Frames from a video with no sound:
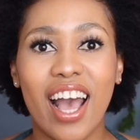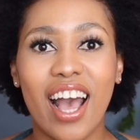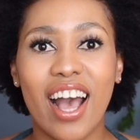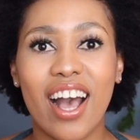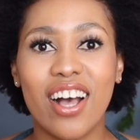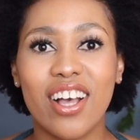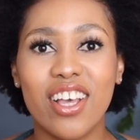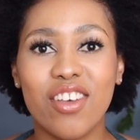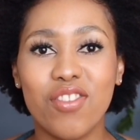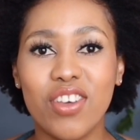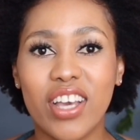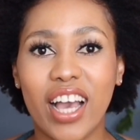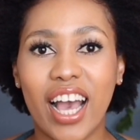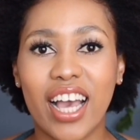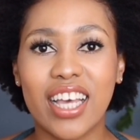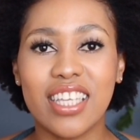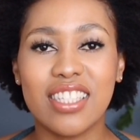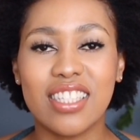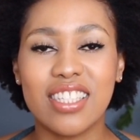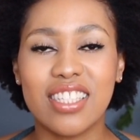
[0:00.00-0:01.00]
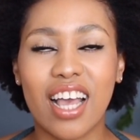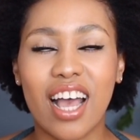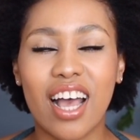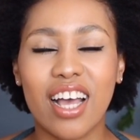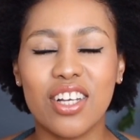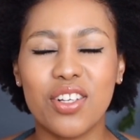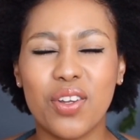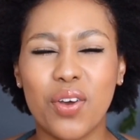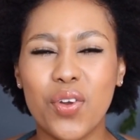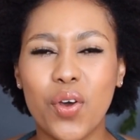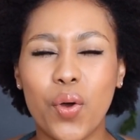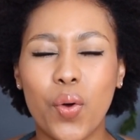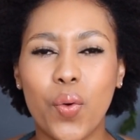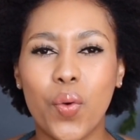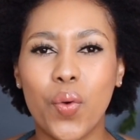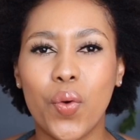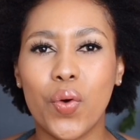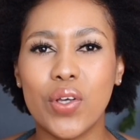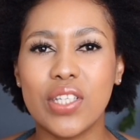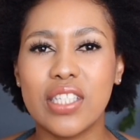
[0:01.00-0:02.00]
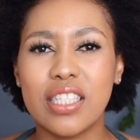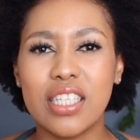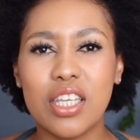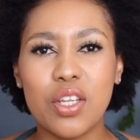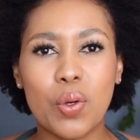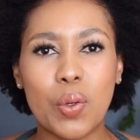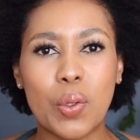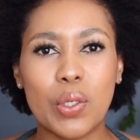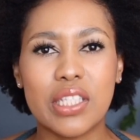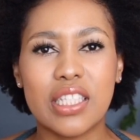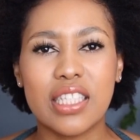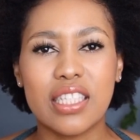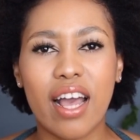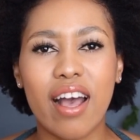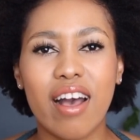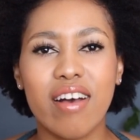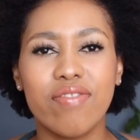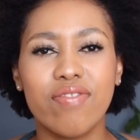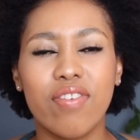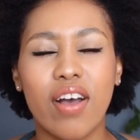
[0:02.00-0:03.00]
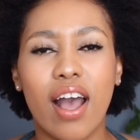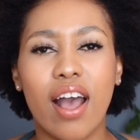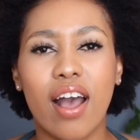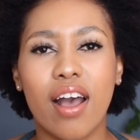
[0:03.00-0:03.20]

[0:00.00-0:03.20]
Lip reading: If you guys don't know Sino stuff,